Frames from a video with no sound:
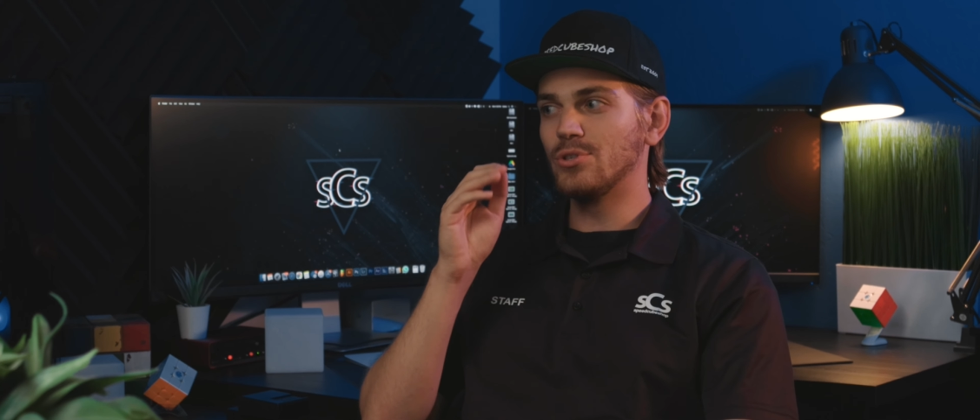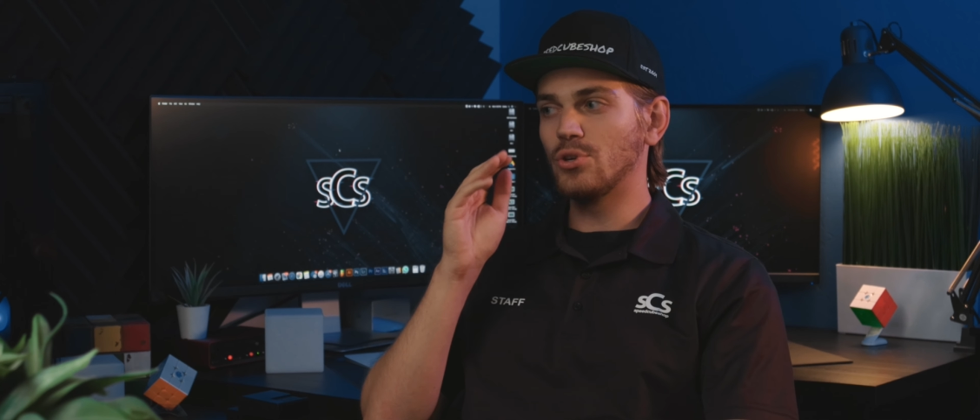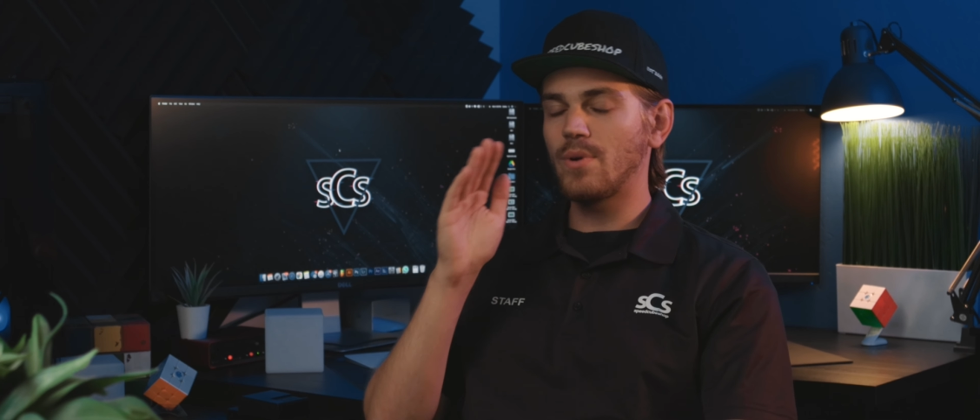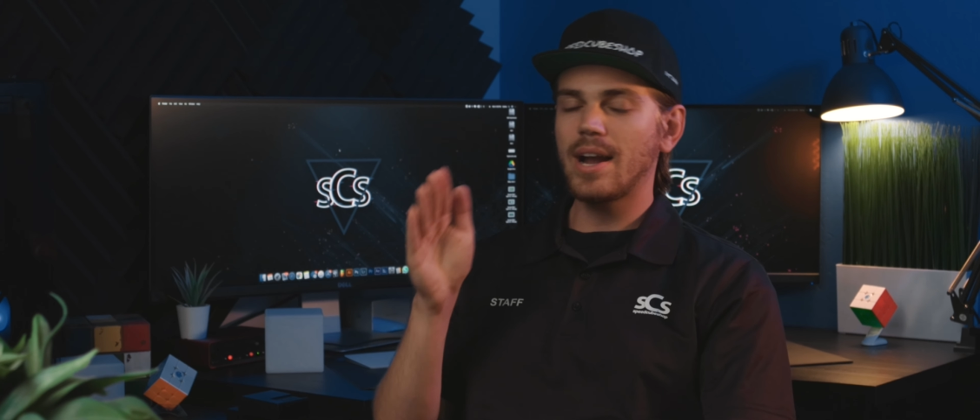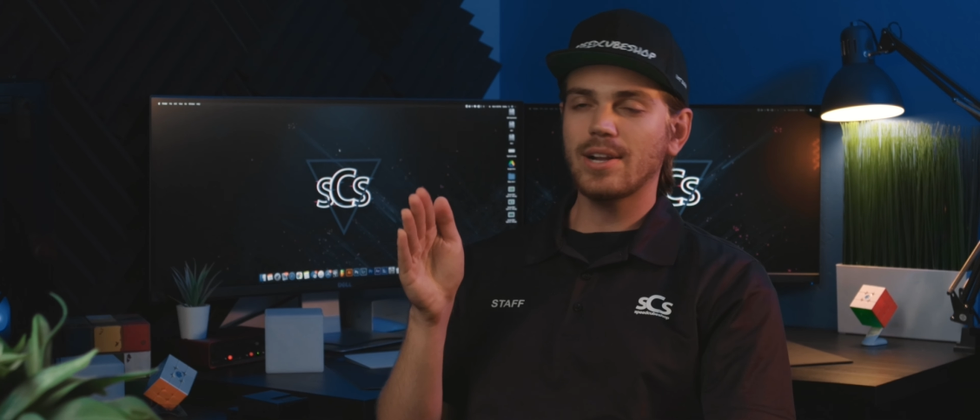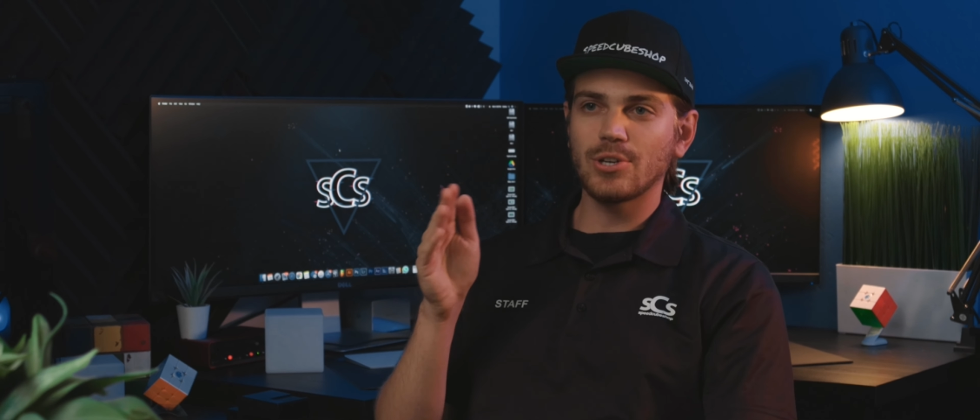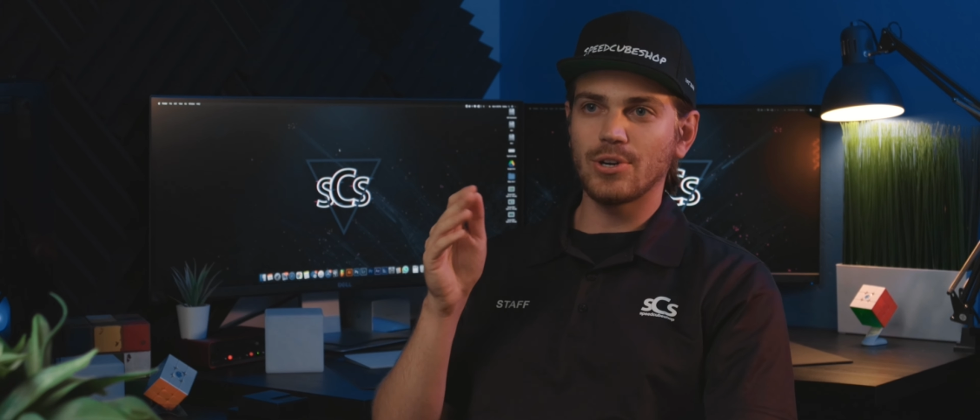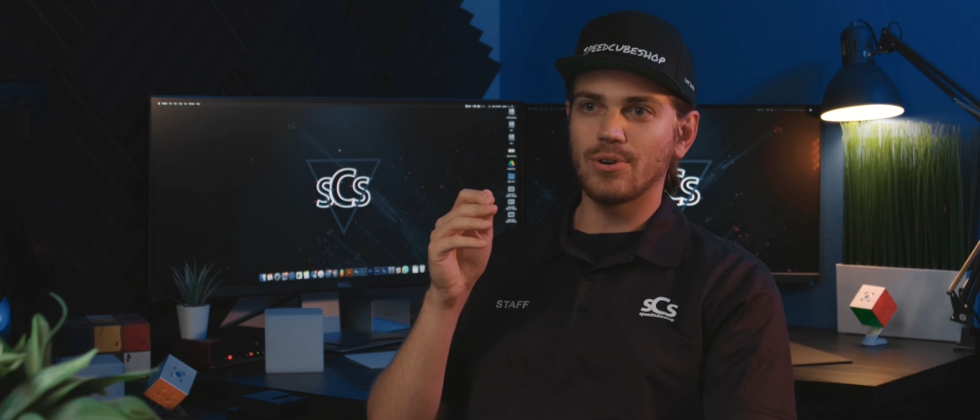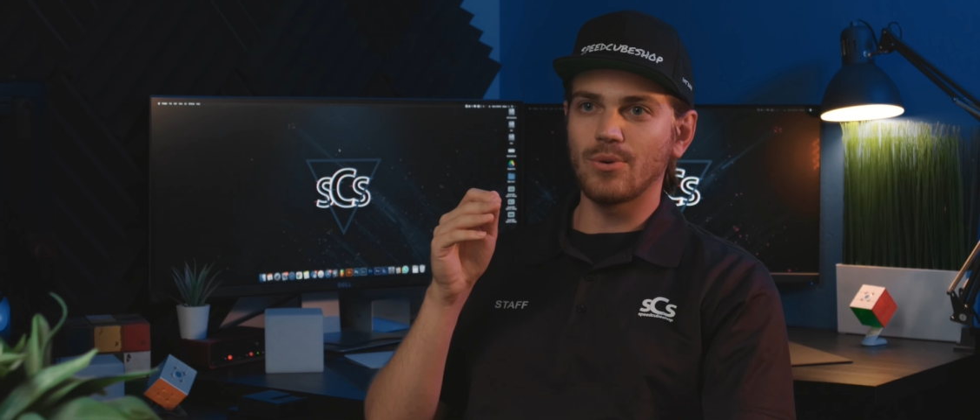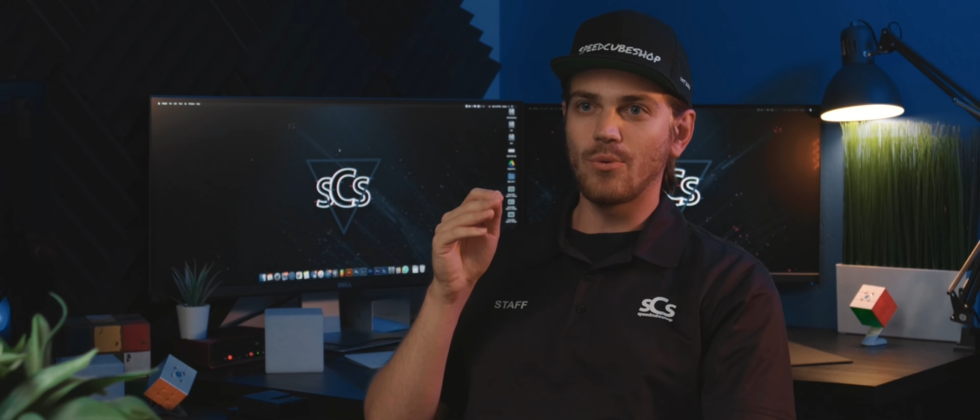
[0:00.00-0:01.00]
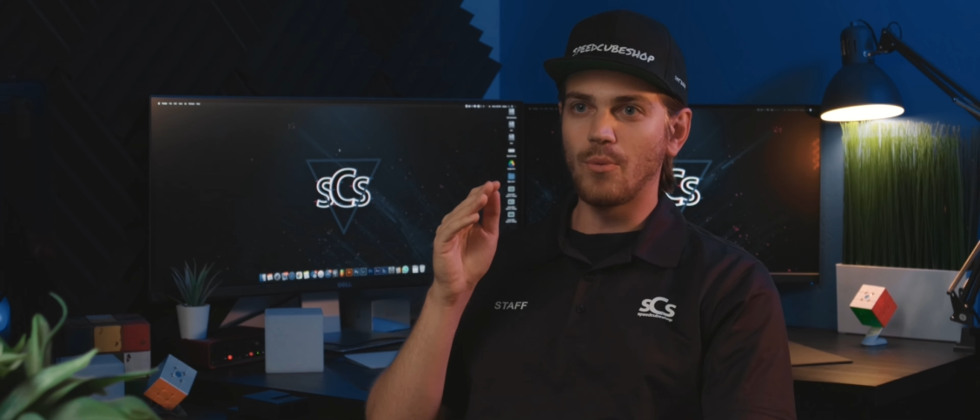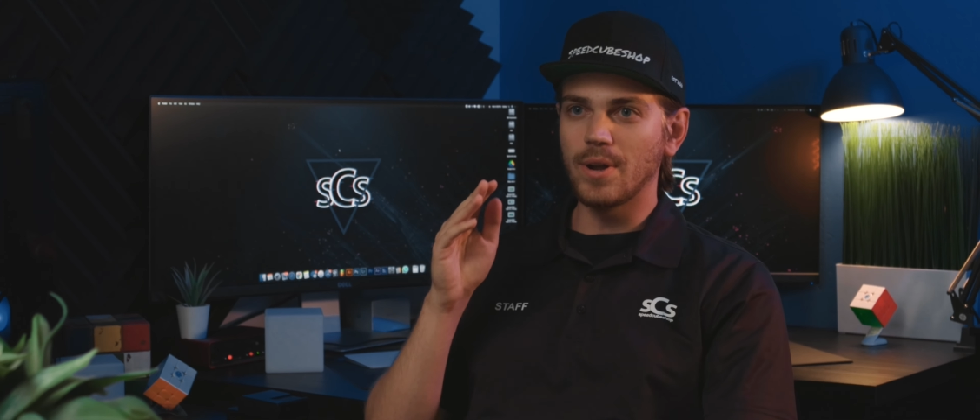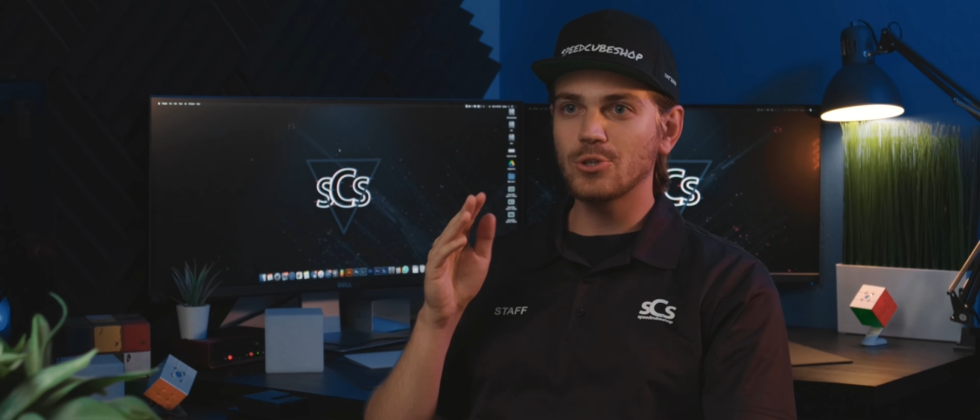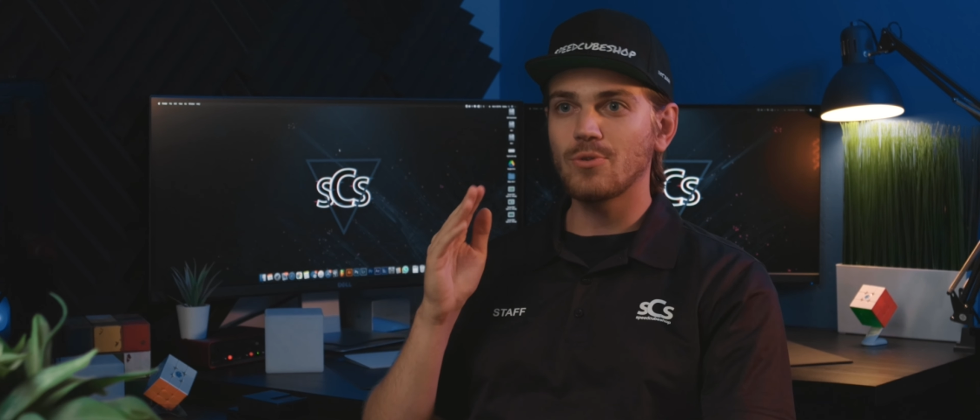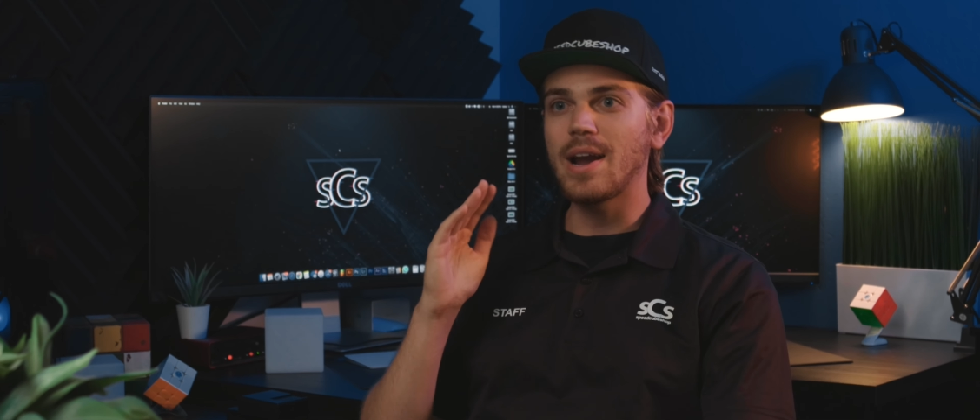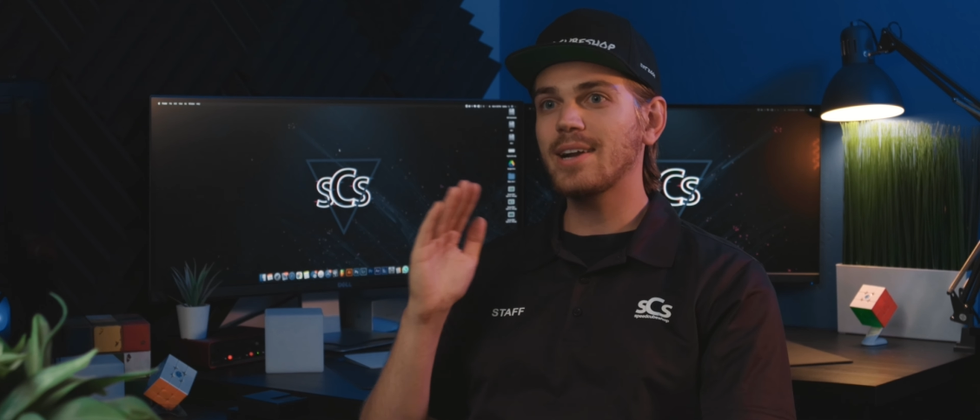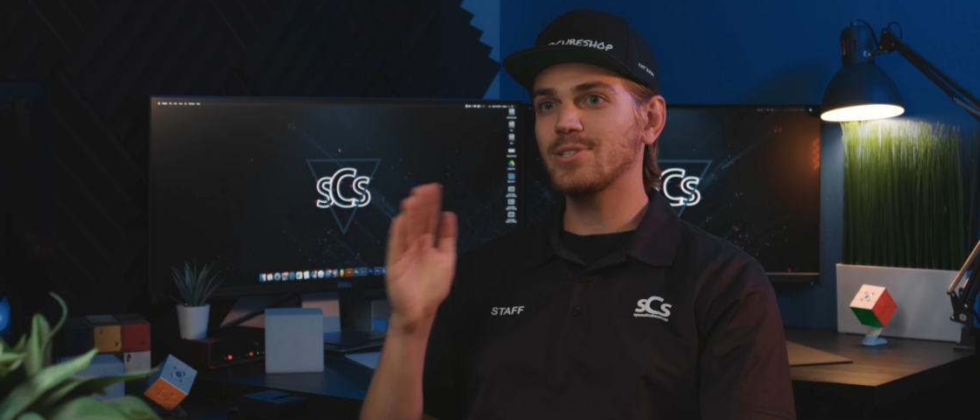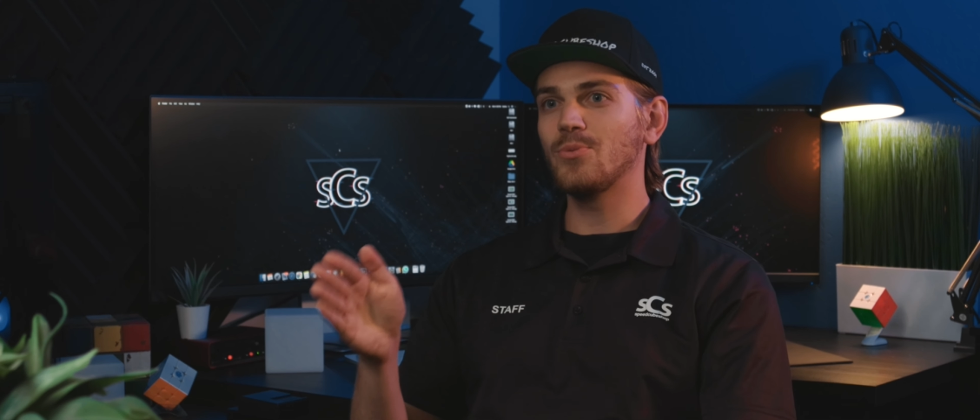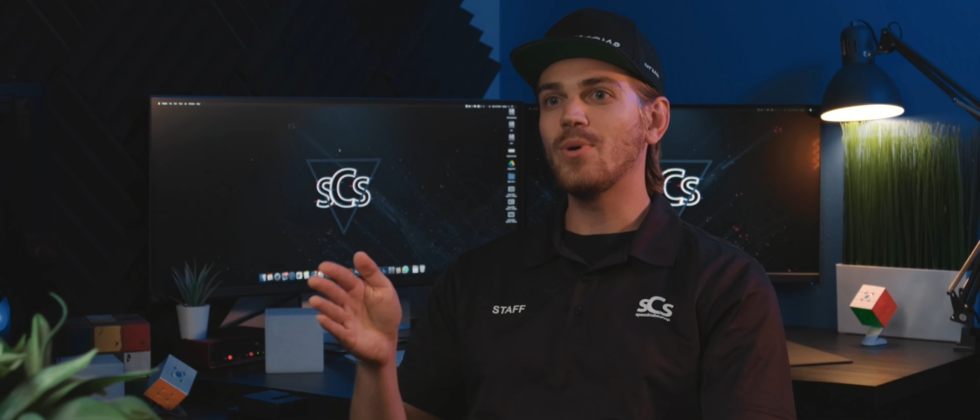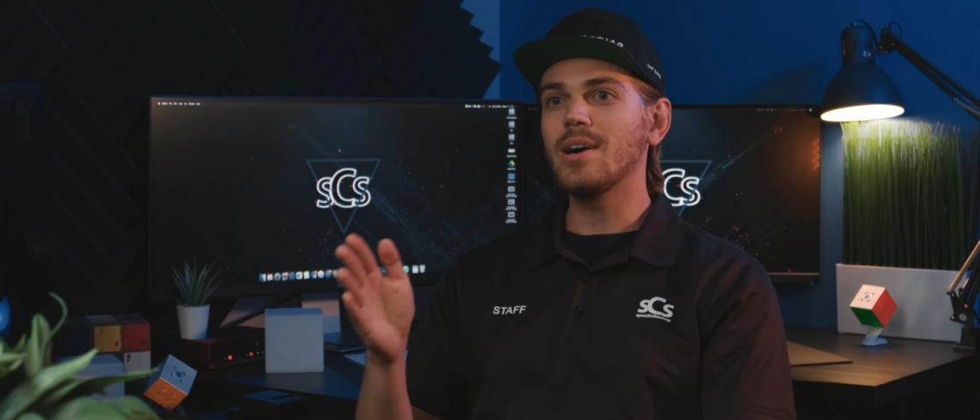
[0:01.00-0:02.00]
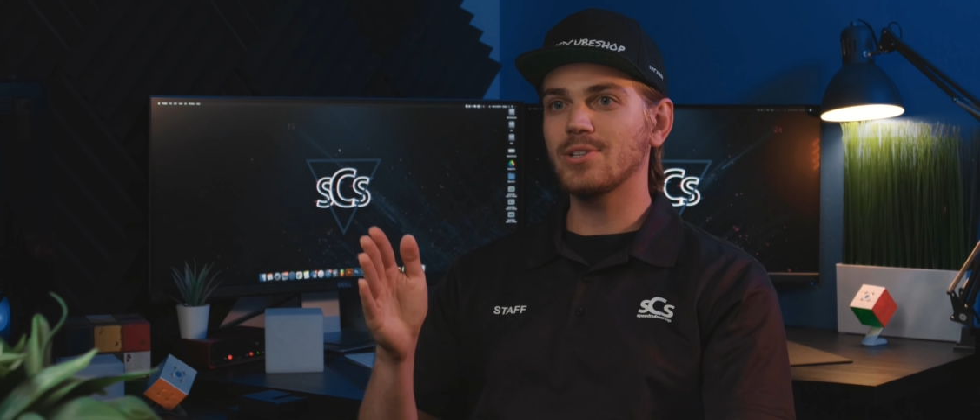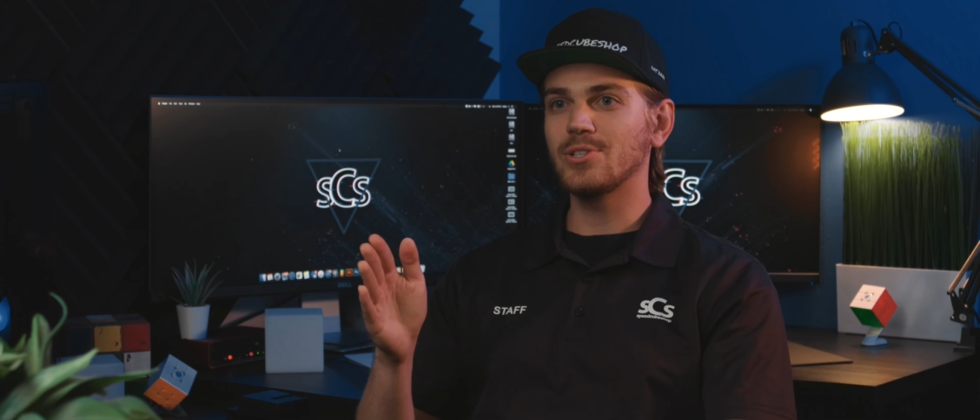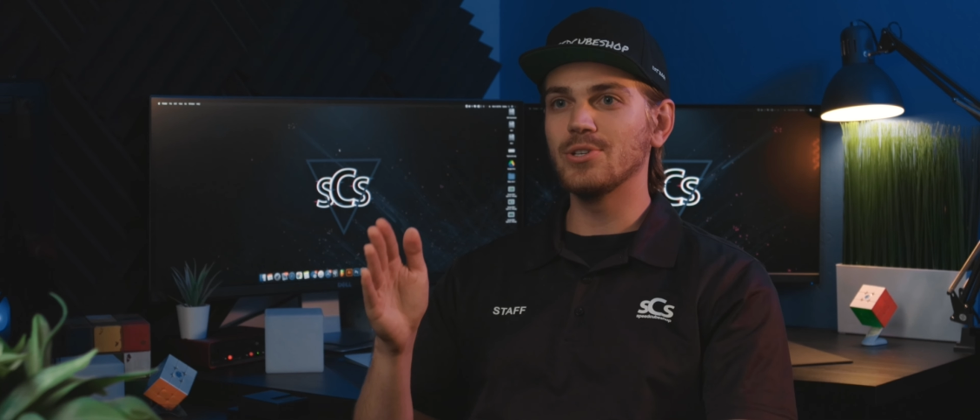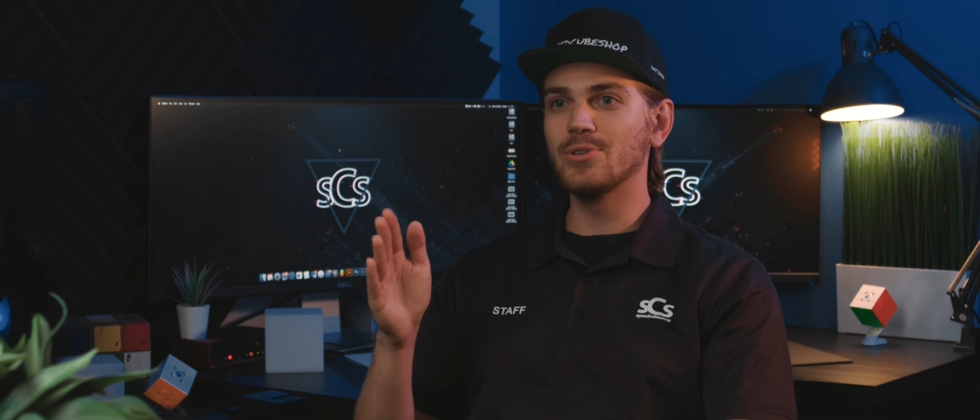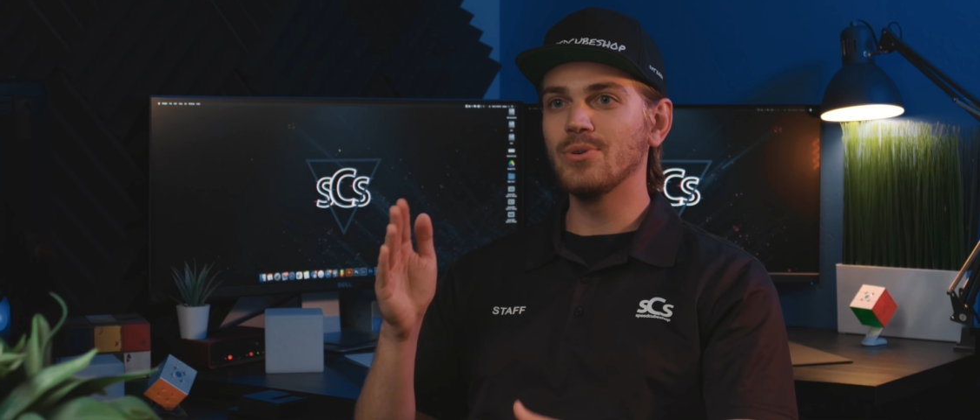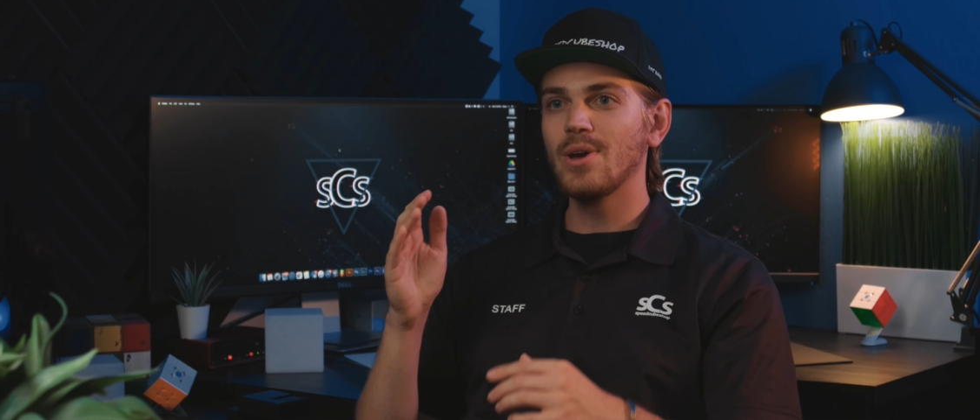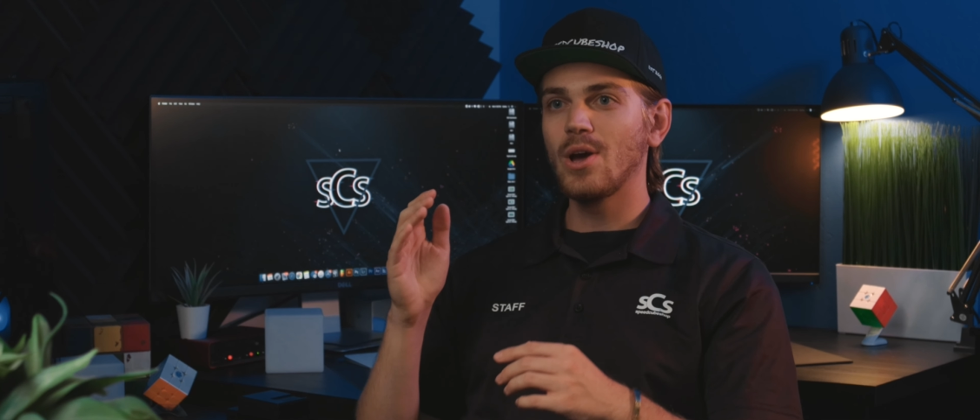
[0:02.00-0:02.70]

direct her which rack to walk to,